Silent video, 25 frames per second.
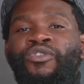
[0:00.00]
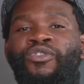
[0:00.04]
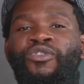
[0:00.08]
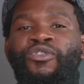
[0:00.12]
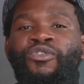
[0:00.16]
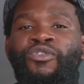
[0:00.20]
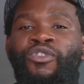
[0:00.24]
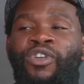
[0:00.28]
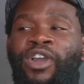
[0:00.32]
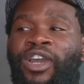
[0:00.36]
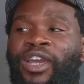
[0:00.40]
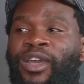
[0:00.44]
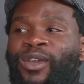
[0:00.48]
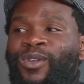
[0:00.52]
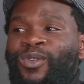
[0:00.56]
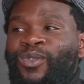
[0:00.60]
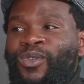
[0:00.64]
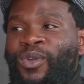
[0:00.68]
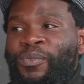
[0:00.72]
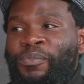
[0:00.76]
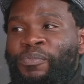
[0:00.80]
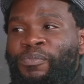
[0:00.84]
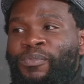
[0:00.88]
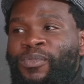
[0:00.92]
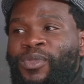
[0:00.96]
Look,
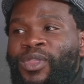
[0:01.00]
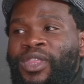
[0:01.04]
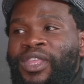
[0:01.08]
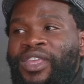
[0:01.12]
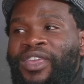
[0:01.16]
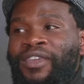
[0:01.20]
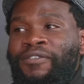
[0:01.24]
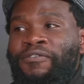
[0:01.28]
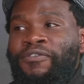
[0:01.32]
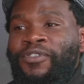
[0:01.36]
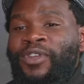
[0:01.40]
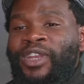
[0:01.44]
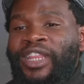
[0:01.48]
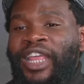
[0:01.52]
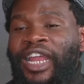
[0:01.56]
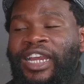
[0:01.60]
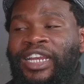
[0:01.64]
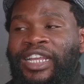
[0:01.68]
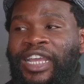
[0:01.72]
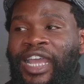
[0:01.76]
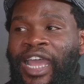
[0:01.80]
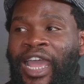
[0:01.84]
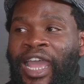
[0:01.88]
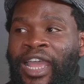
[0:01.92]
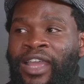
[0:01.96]
even
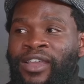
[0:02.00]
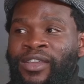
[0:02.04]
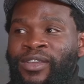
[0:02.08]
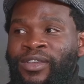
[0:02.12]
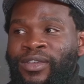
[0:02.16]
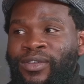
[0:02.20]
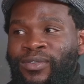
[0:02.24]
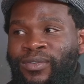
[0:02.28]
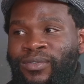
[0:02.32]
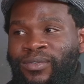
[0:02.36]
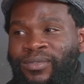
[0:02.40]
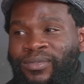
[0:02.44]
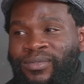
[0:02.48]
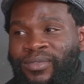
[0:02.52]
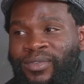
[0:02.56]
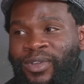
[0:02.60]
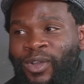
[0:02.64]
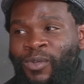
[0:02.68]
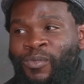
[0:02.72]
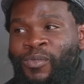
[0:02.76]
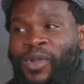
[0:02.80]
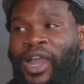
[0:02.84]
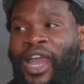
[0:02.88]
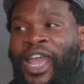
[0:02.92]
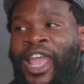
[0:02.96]
that guy,
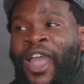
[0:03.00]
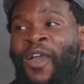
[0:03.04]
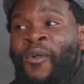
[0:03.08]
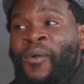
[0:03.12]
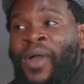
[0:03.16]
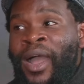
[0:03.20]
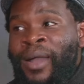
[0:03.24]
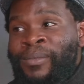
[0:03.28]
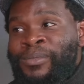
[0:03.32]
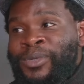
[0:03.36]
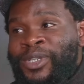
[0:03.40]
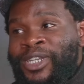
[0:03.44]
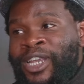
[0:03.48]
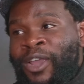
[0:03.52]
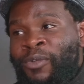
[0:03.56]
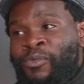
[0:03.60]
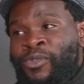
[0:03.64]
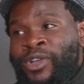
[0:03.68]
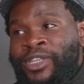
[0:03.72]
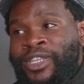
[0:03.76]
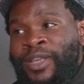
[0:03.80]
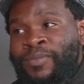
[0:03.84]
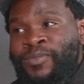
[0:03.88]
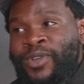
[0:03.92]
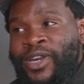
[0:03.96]
Umkhaya Wamshem
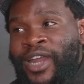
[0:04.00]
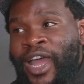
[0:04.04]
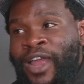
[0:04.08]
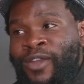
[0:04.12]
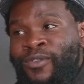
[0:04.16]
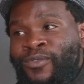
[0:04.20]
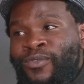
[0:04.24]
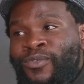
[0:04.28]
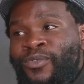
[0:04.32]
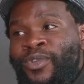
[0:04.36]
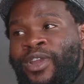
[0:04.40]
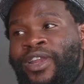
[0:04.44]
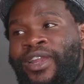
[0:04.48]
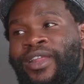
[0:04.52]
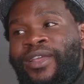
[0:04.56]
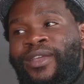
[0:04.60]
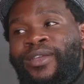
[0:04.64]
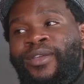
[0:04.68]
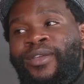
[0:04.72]
wasemqanduli.